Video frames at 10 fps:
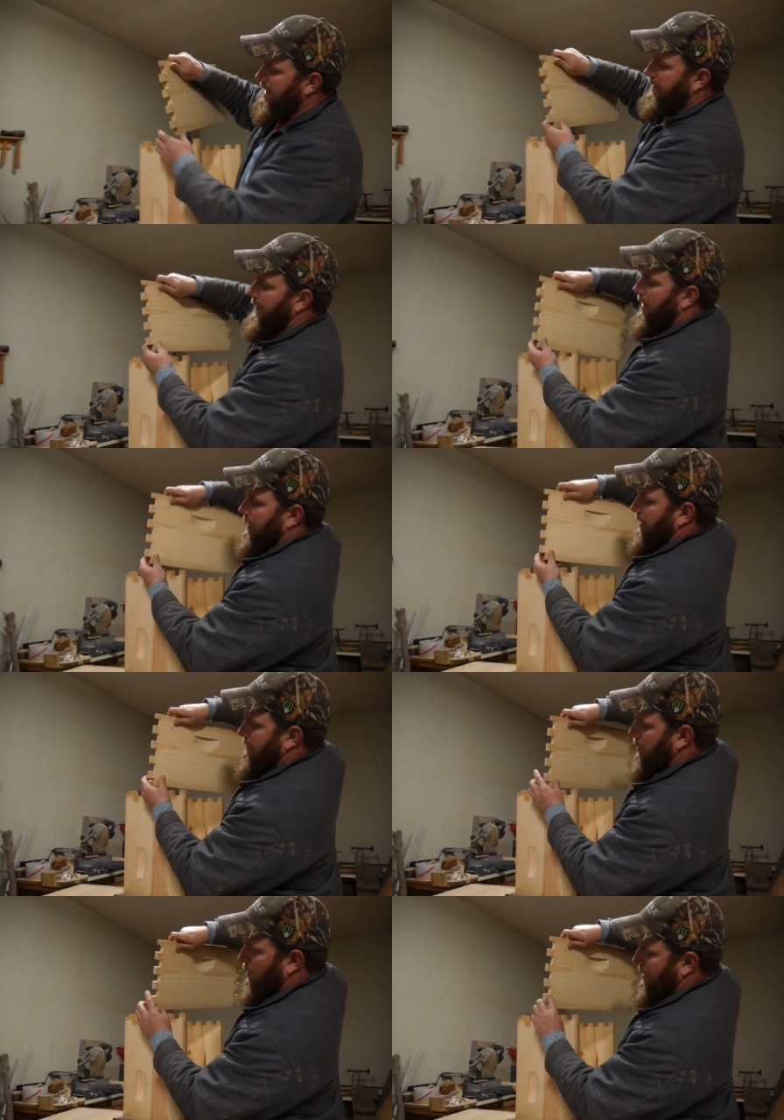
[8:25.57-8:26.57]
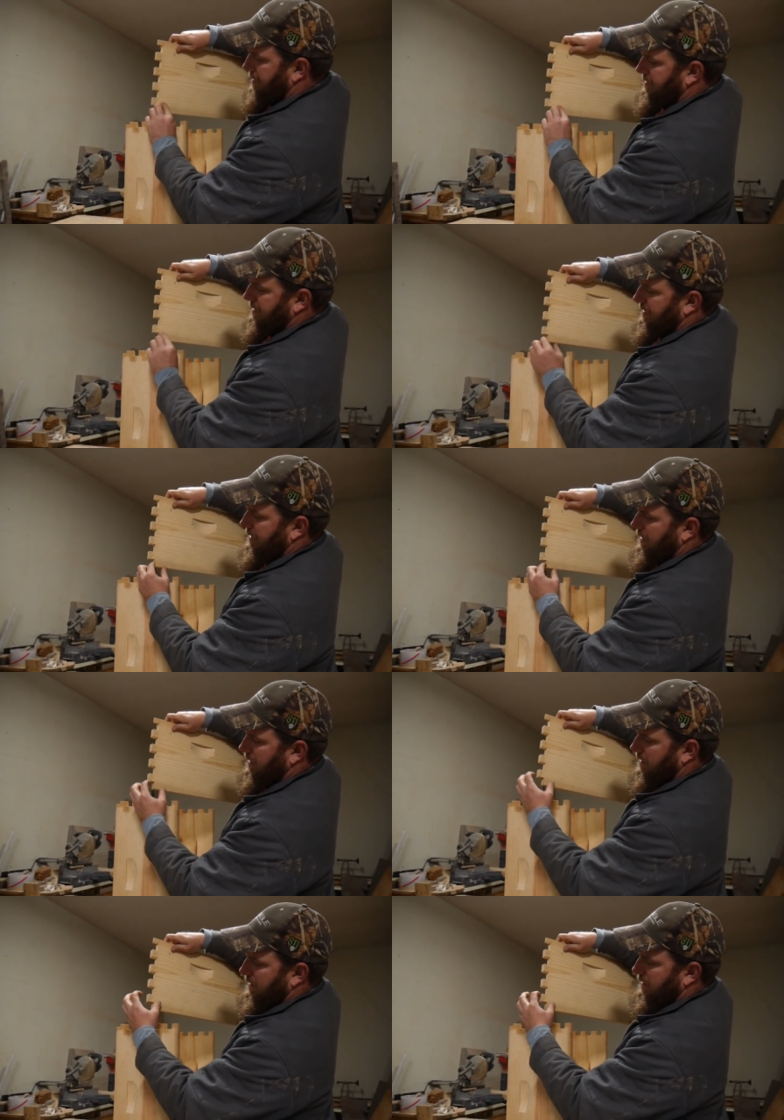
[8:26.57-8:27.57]
if all of your boards,
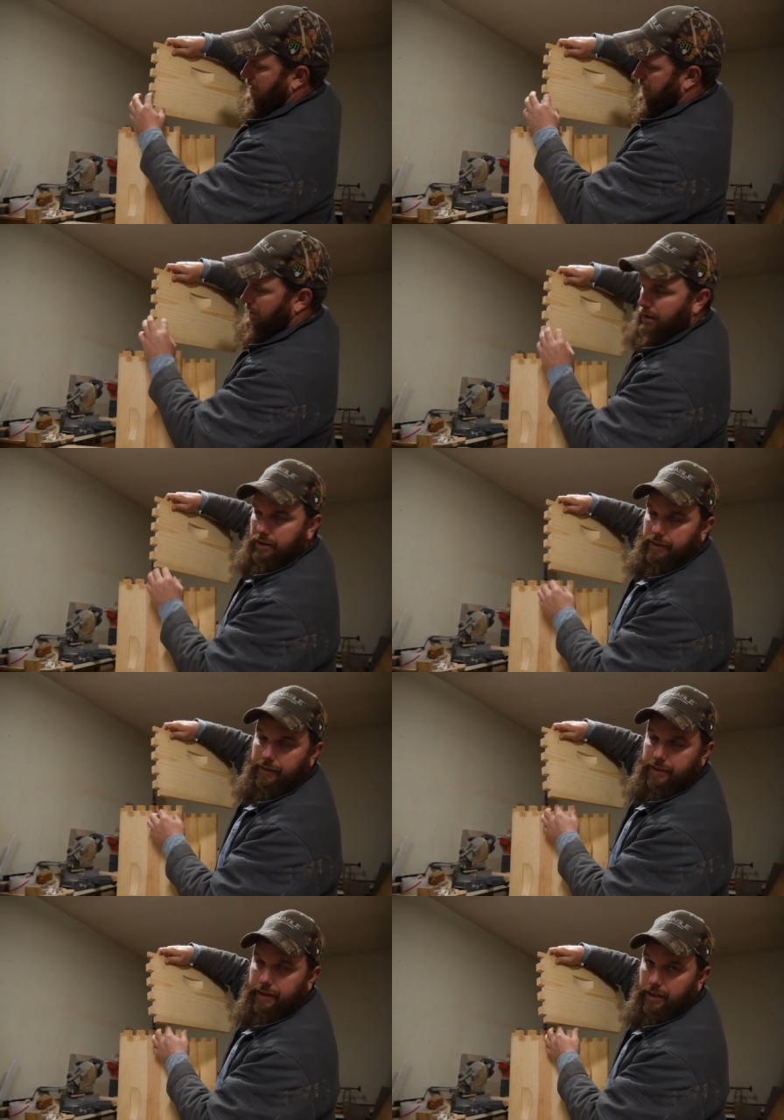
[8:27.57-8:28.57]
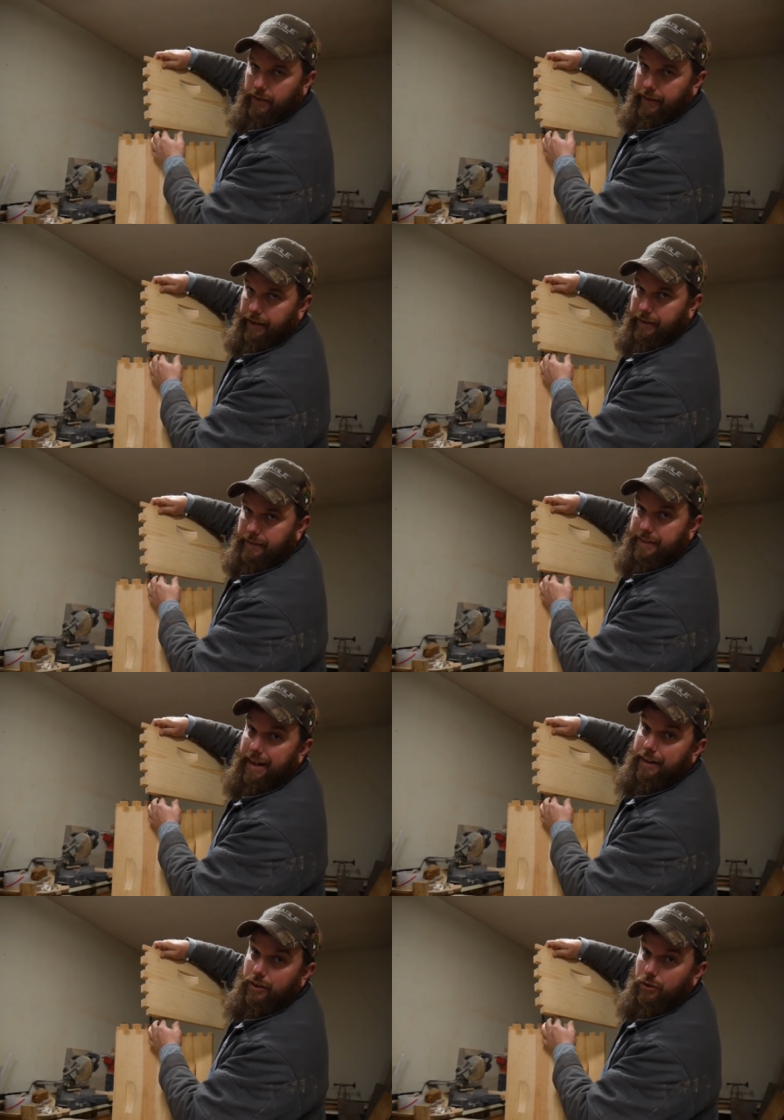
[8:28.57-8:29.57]
I don't know what they call that
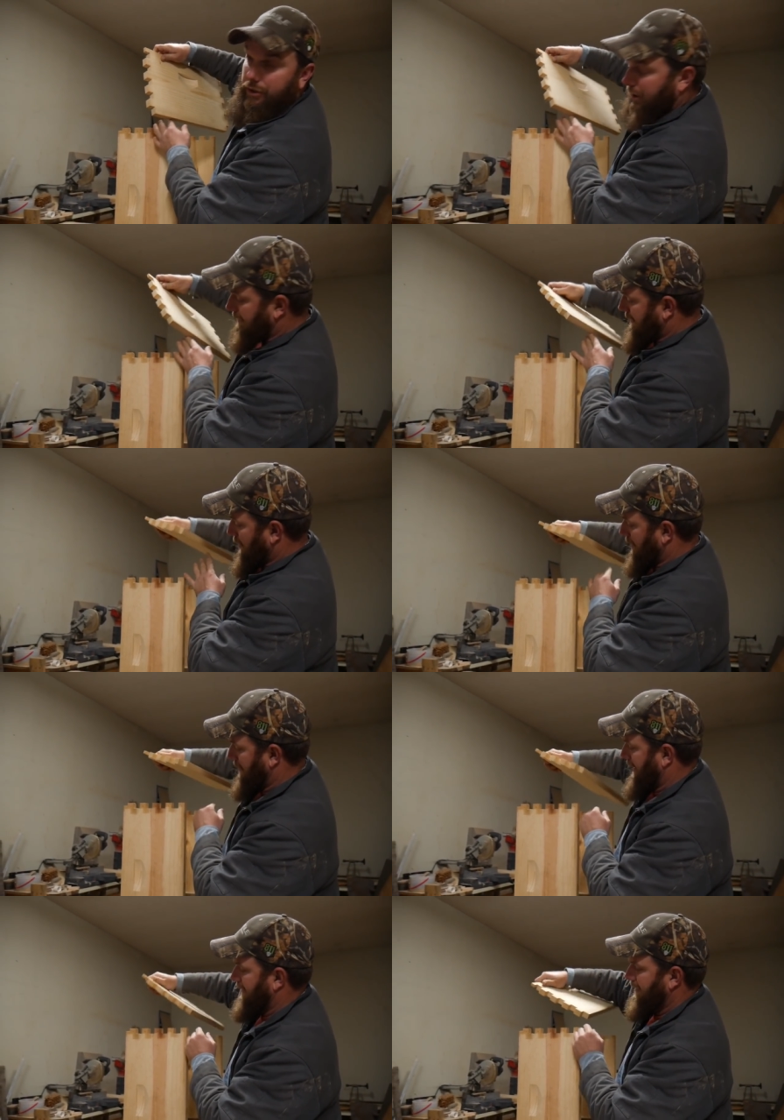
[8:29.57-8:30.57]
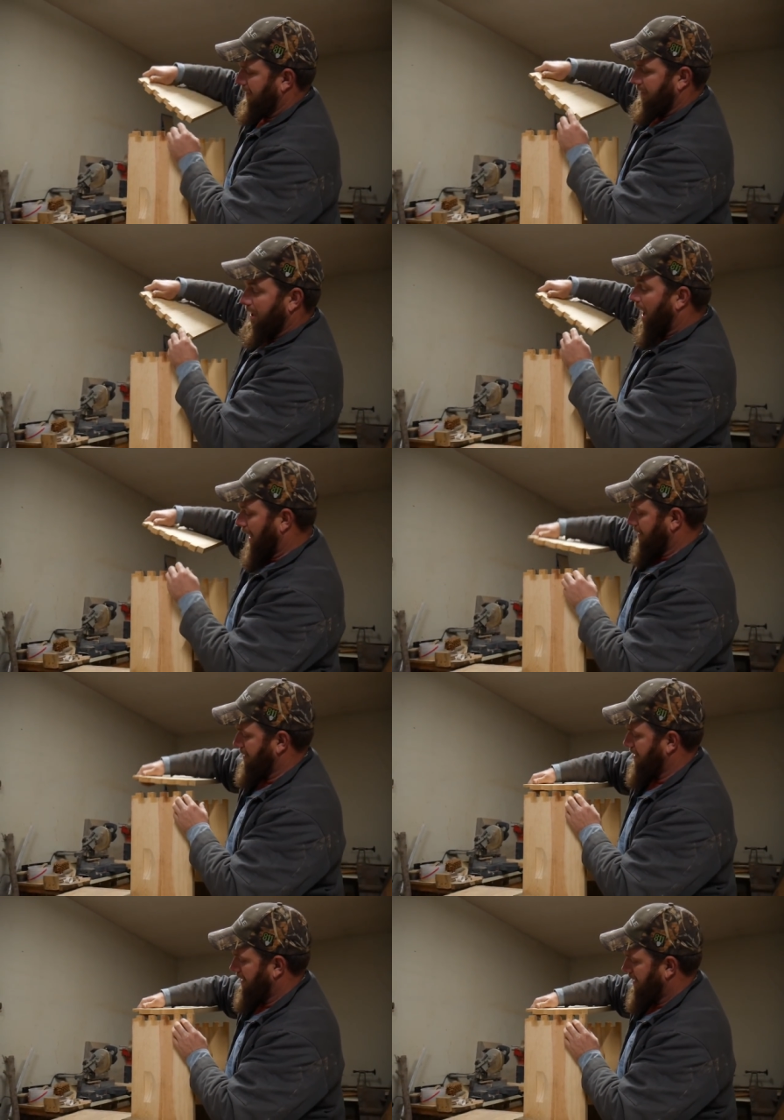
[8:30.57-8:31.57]
technical term for it, but notched.